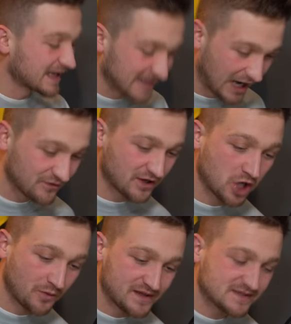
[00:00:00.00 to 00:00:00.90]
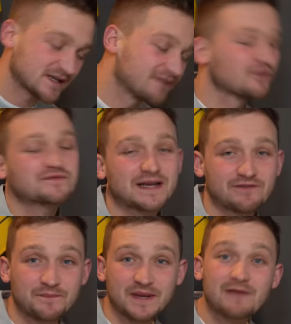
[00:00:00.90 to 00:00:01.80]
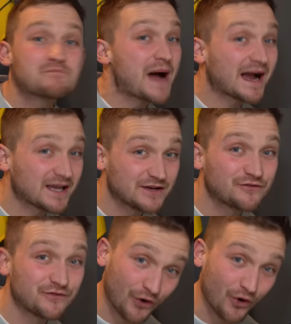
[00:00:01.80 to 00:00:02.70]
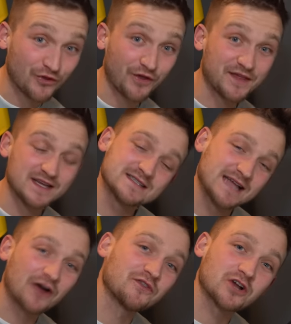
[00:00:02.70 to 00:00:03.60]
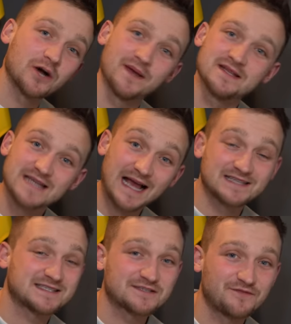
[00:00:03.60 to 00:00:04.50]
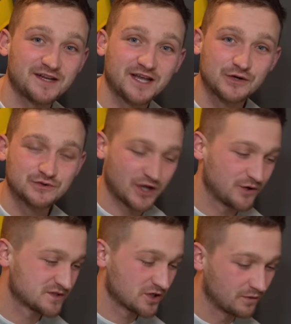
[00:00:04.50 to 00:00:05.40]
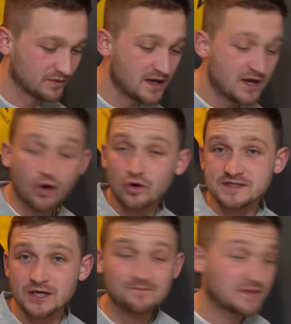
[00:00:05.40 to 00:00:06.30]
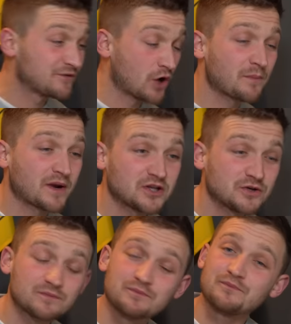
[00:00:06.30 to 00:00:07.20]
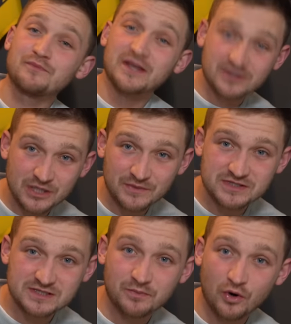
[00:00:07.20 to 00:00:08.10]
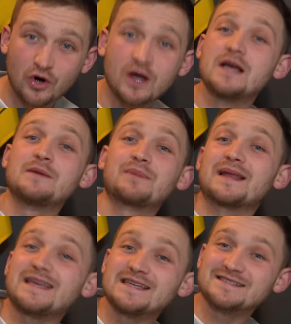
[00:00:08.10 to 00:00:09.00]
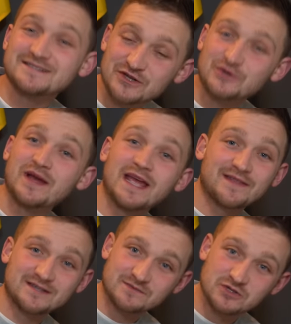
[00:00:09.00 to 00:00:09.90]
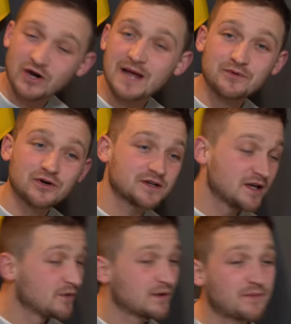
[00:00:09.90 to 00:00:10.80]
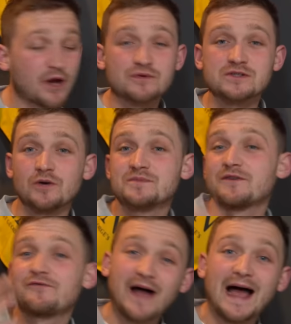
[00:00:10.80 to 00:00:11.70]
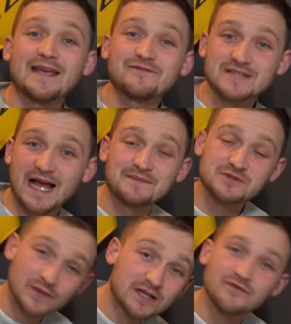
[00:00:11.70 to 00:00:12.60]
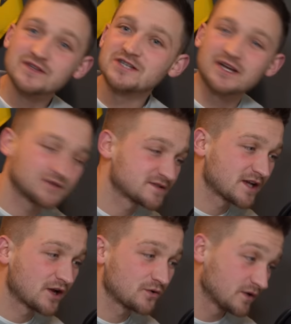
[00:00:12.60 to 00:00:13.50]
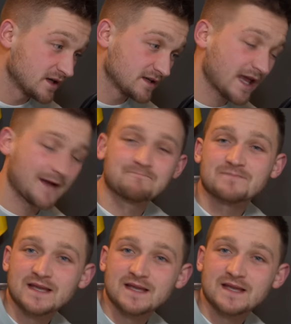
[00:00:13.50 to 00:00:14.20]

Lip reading: Get down in that comments. I'd love to have a bit of back and forth on this down in the comments as this video goes up. Also, if you are brand new, thank you so much for the support. Please do hit the subscribe button. We post up to 5 times a week on this channel. So yeah,